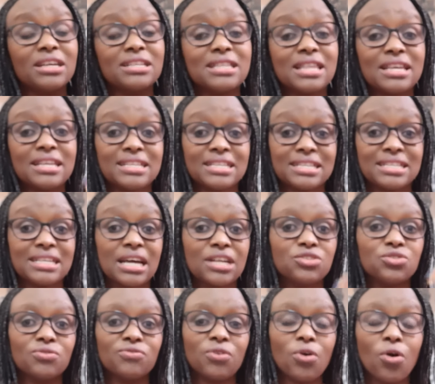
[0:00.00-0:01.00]
there is a
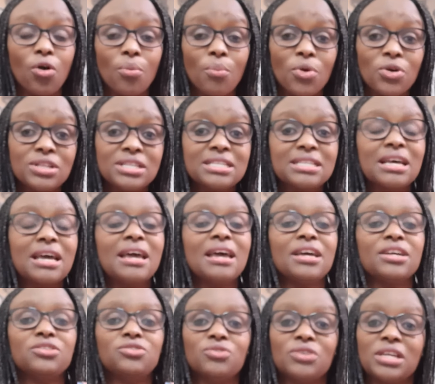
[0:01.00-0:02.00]
surge of hormones
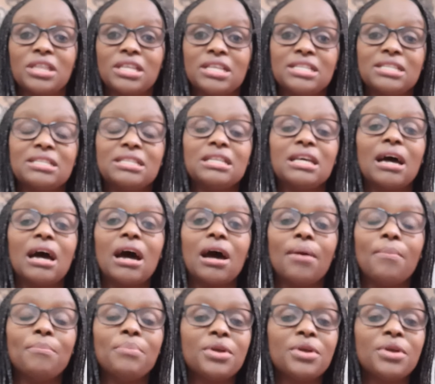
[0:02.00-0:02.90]
during this uh,